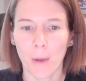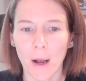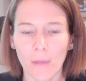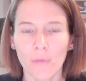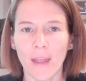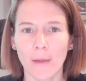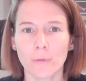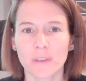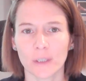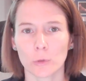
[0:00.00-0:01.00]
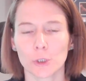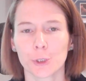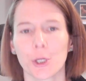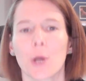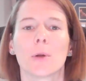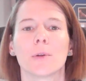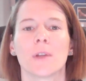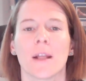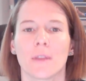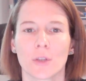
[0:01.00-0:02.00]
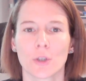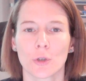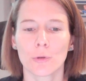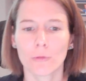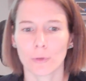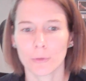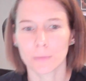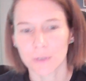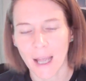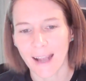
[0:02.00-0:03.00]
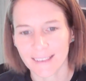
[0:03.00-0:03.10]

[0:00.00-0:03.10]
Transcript: But their results showed that the two groups